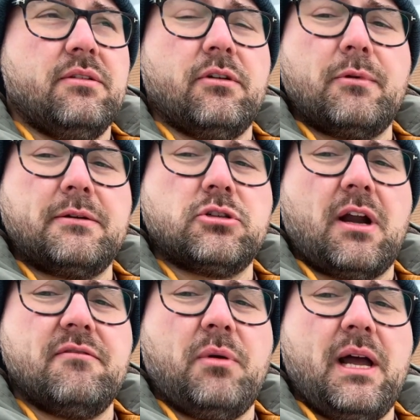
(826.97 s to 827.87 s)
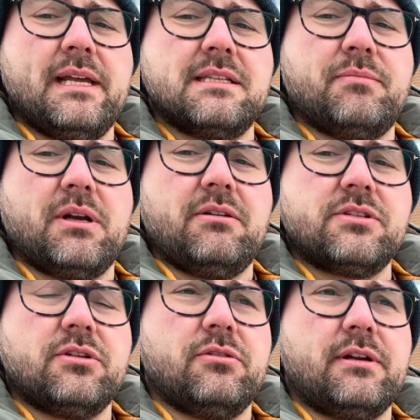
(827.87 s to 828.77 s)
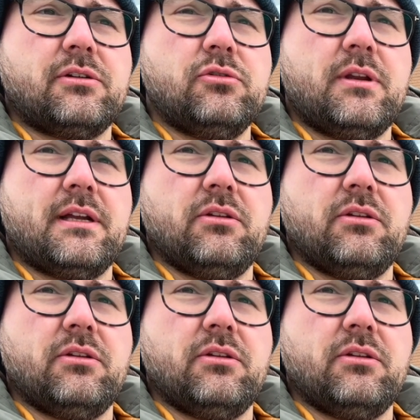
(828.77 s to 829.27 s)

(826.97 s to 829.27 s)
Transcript: the rear drive bias, but also including